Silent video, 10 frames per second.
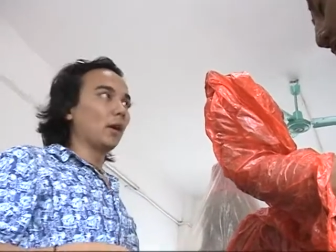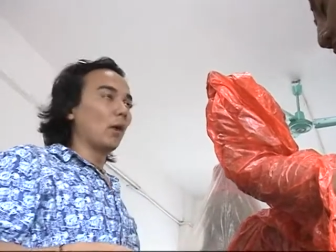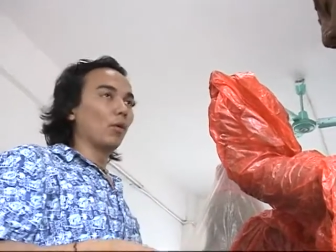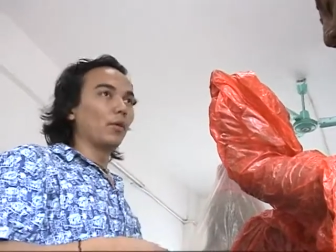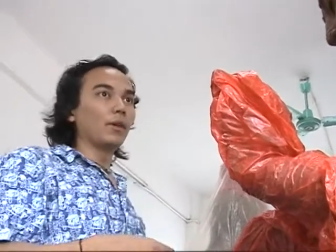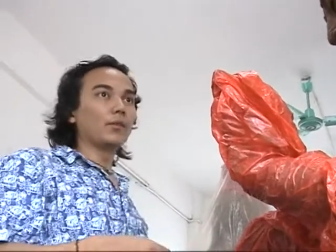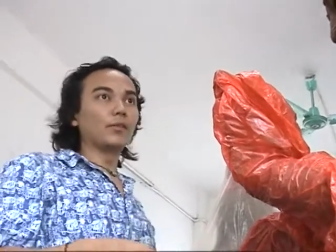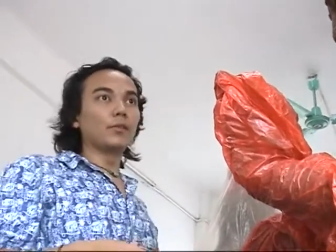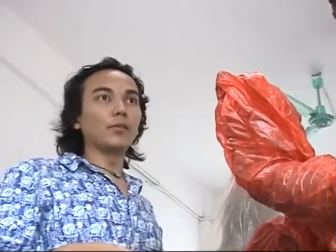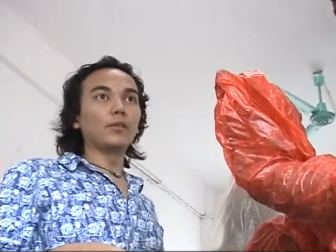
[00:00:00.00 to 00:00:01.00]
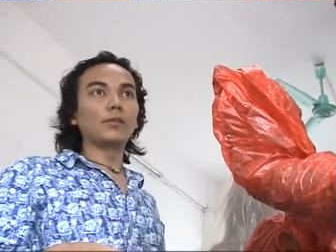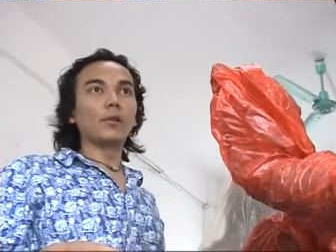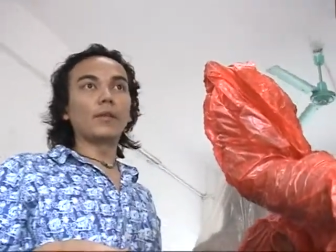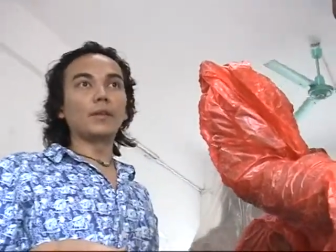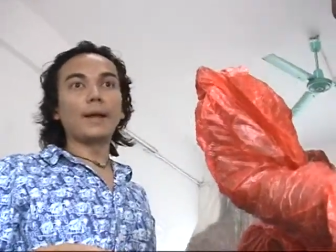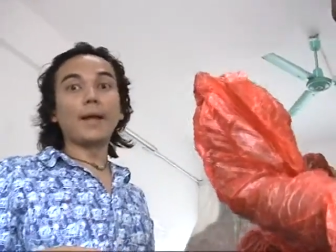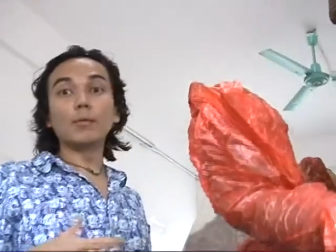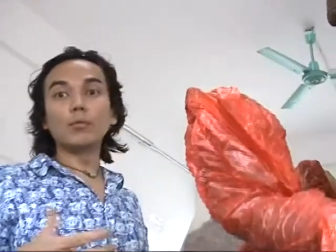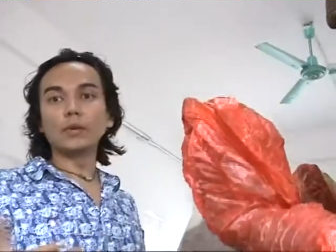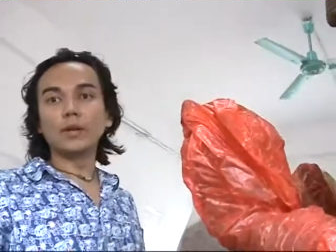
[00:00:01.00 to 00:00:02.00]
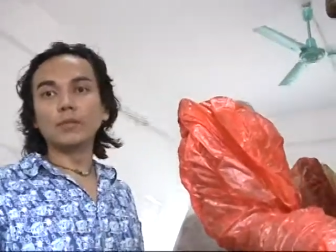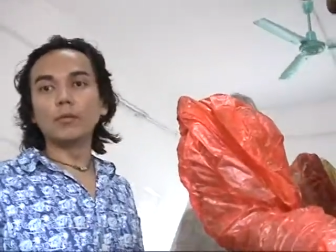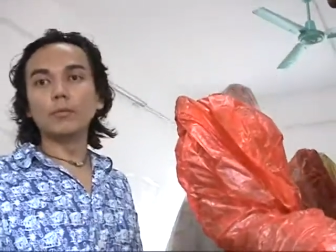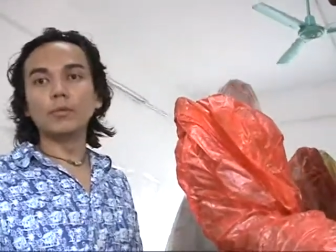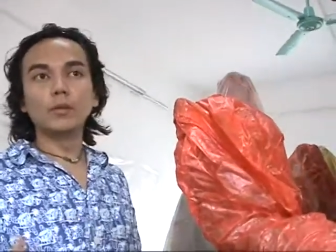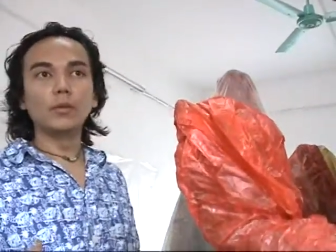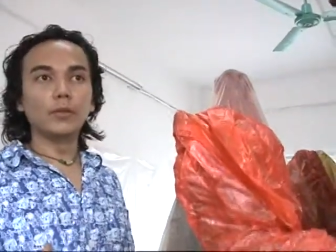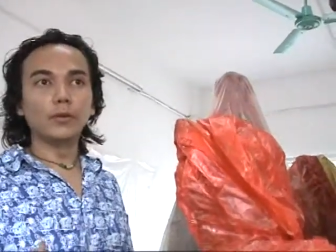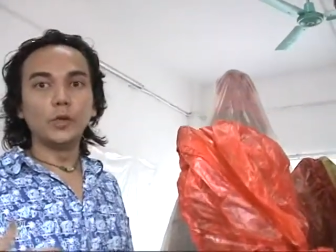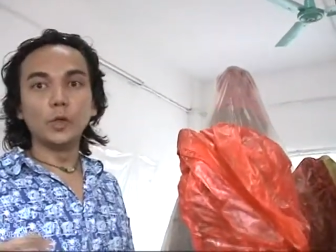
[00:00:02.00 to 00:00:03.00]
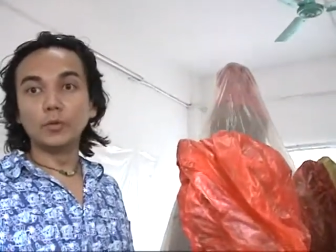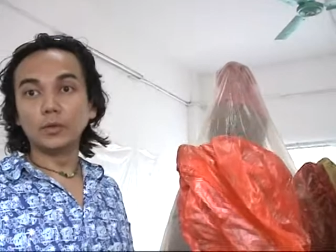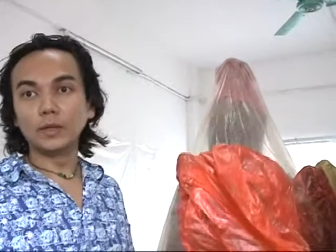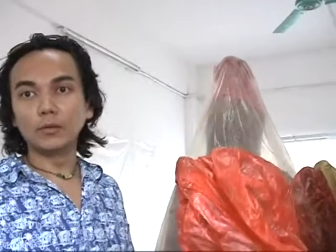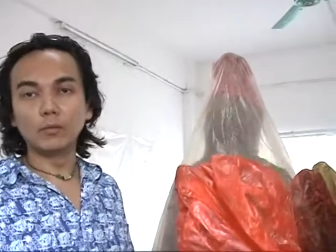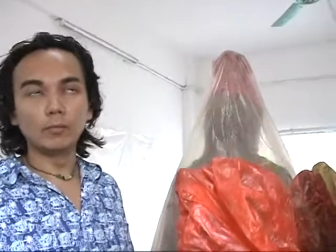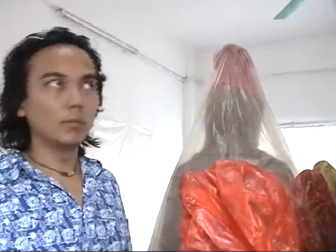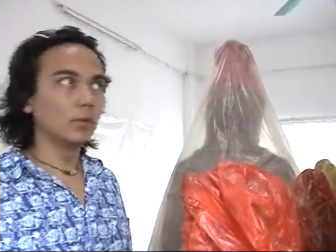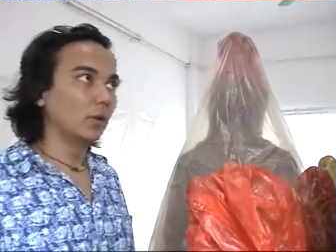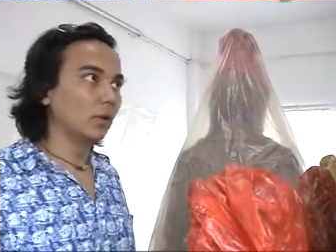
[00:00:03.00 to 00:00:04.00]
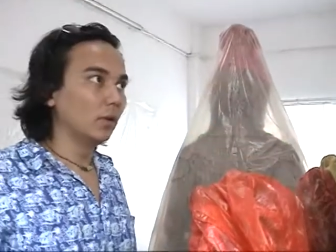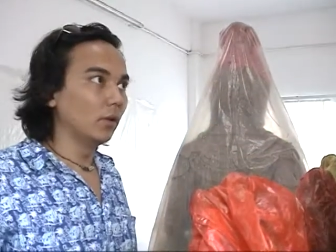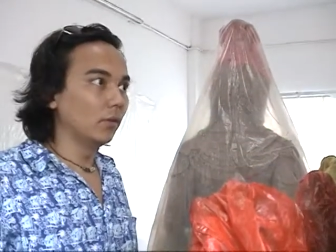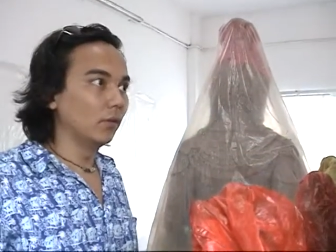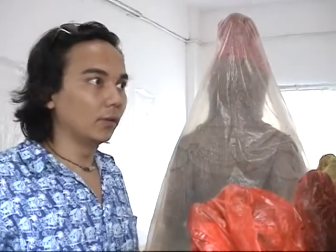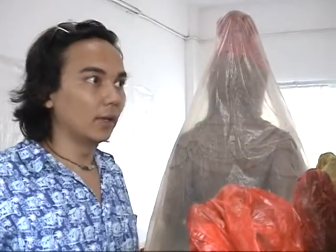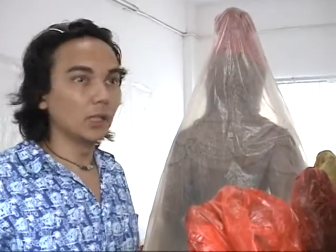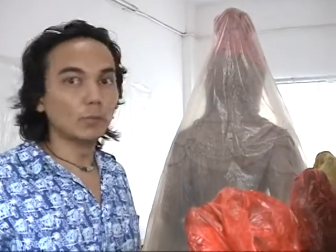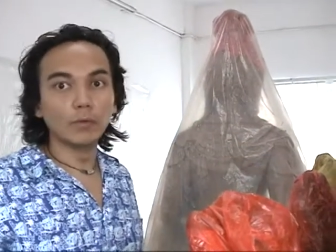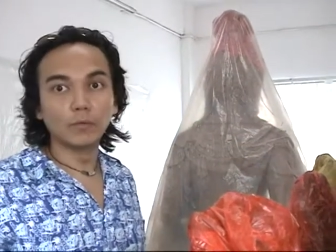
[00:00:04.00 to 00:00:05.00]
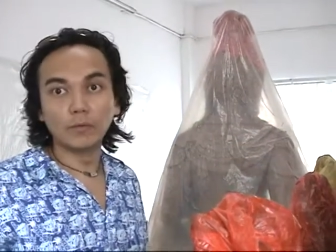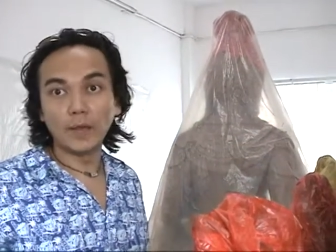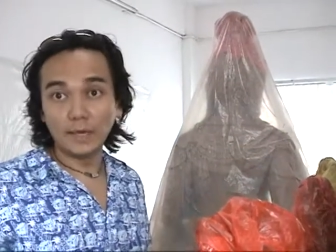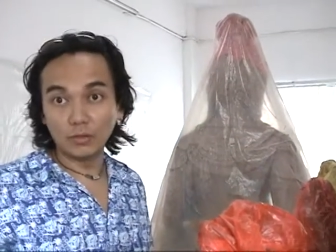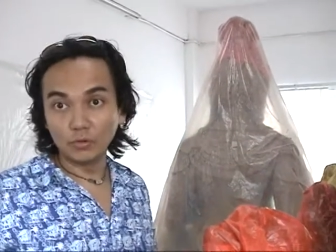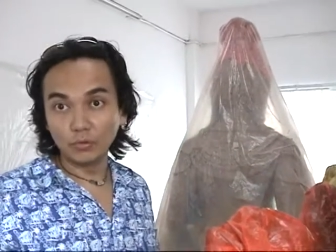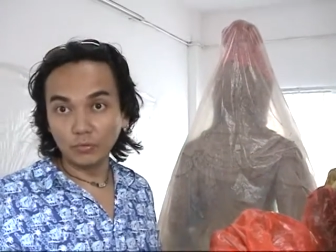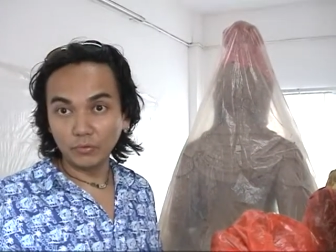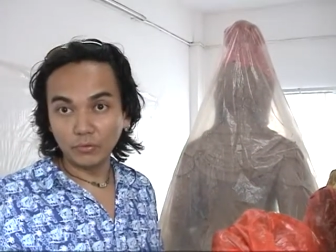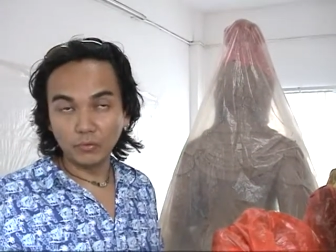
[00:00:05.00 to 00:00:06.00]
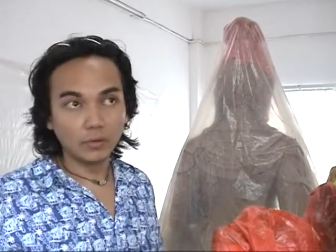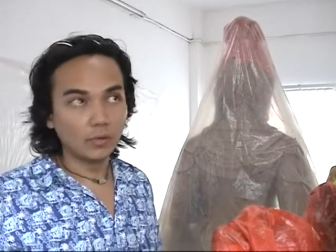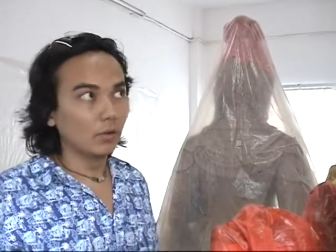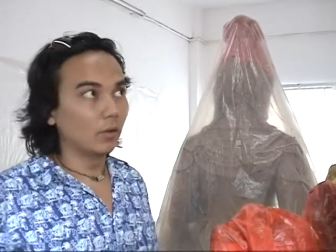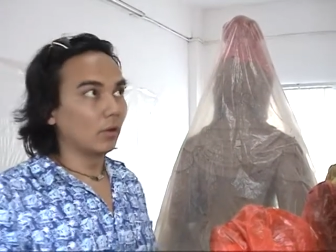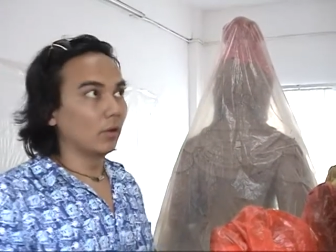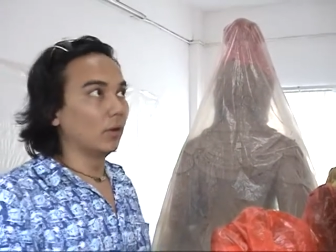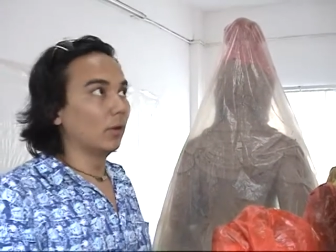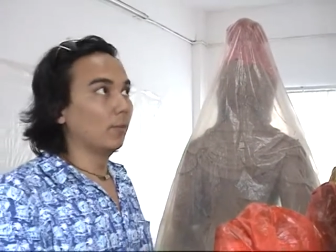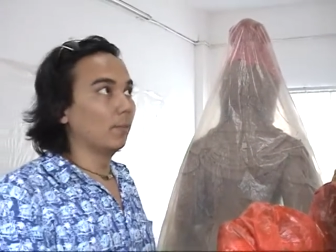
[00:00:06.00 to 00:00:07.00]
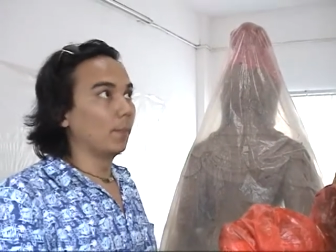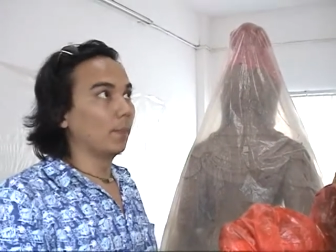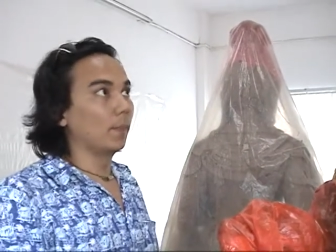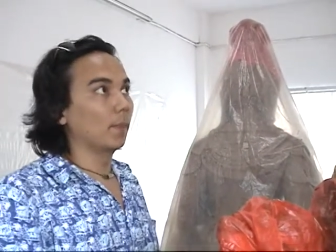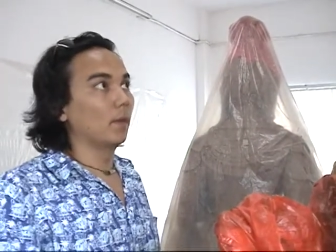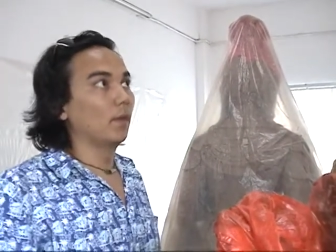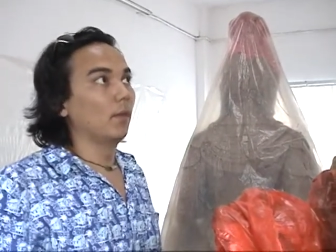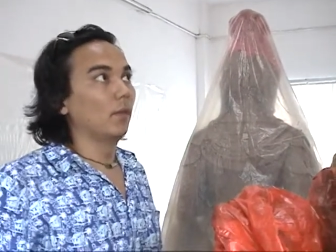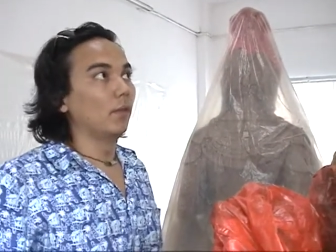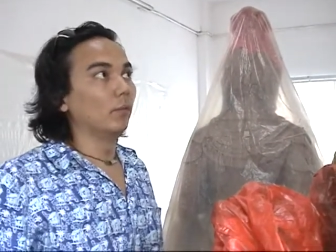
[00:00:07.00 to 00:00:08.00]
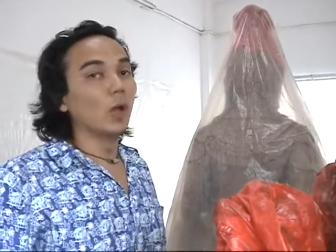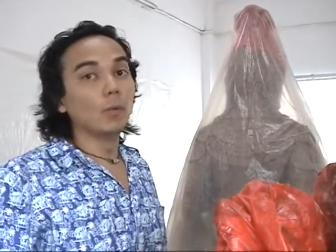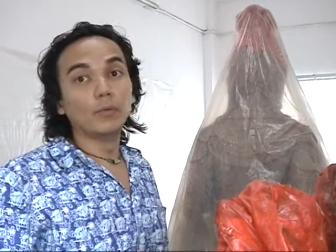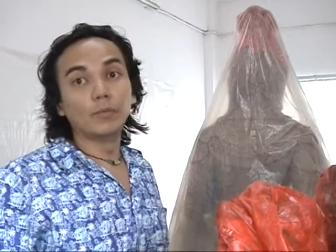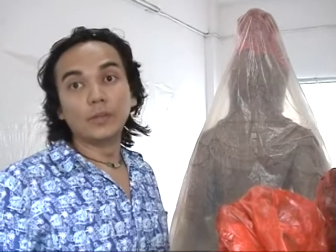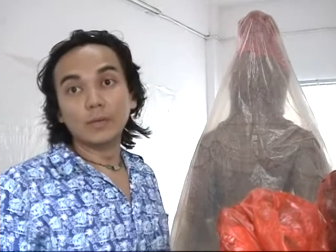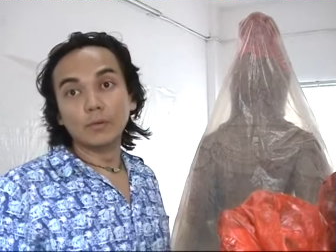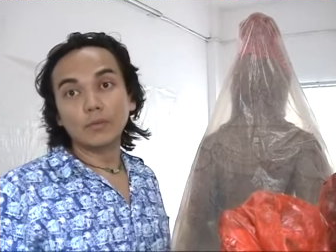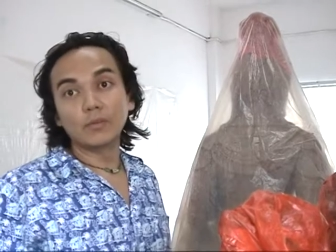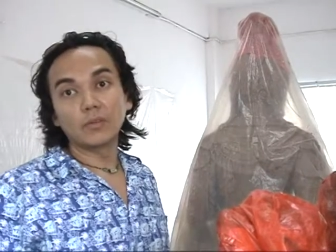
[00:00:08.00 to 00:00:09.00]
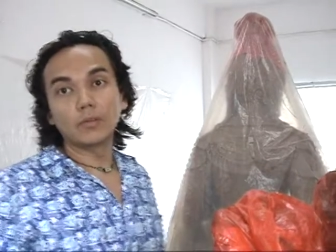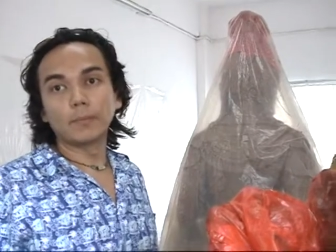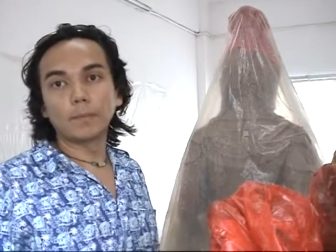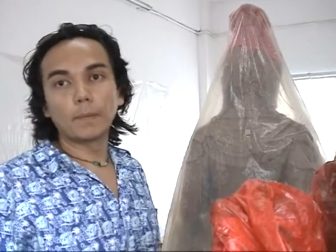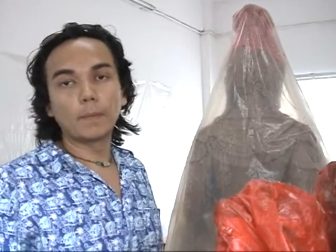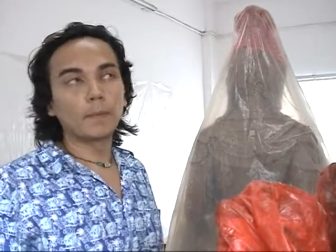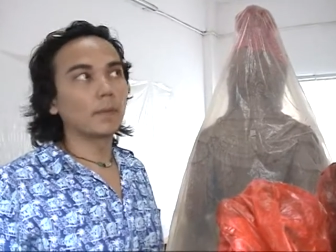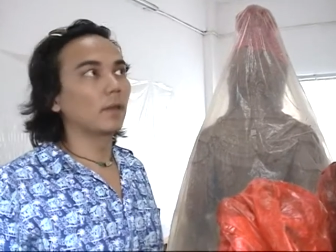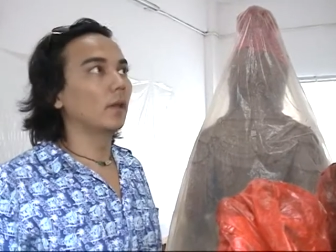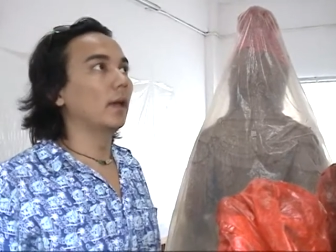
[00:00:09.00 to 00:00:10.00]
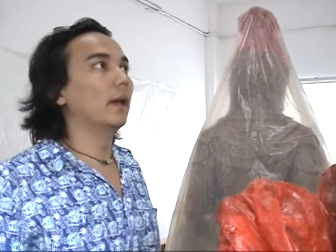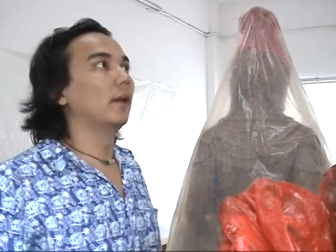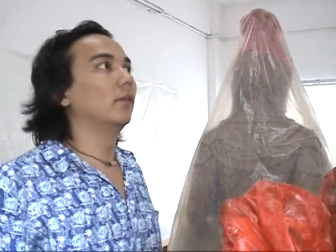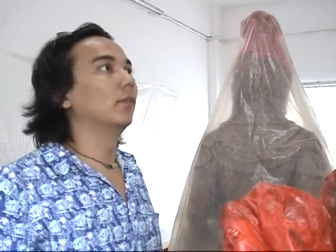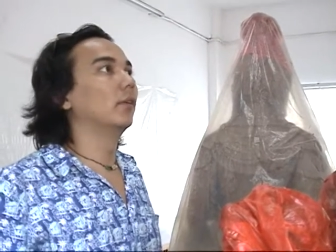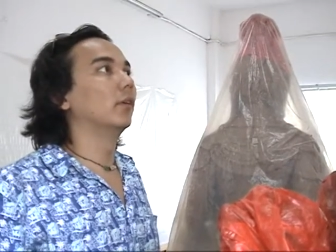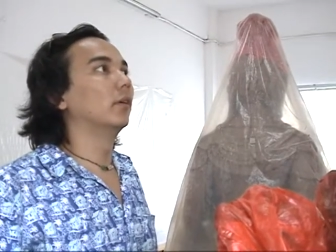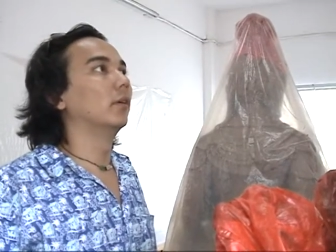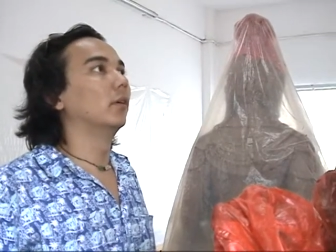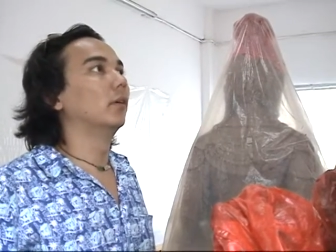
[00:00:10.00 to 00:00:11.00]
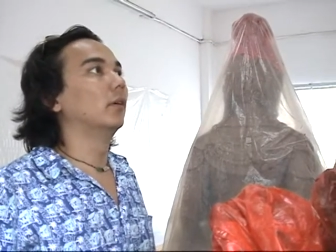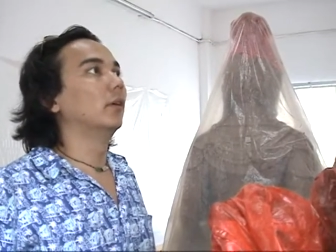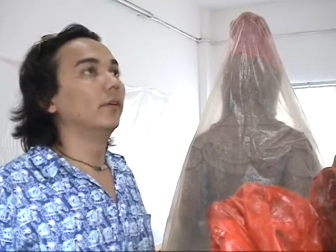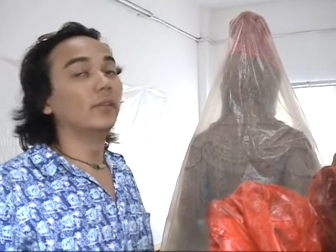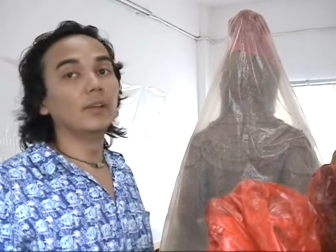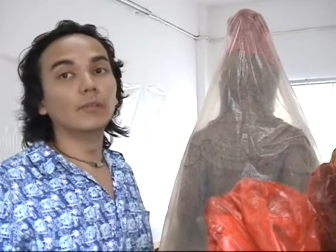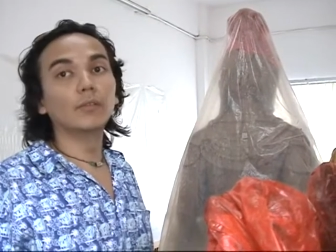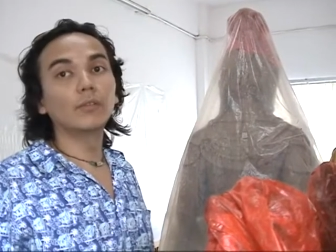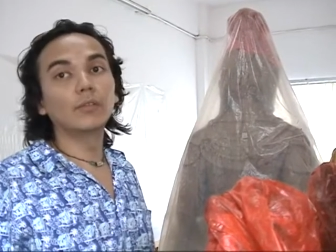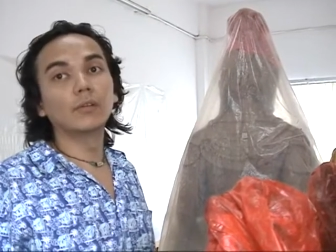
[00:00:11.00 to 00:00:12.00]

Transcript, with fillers: And one of the existences is like the animal kingdom, the human kingdom, the kingdom of angels, um, realm of demons, and uh, um, devas.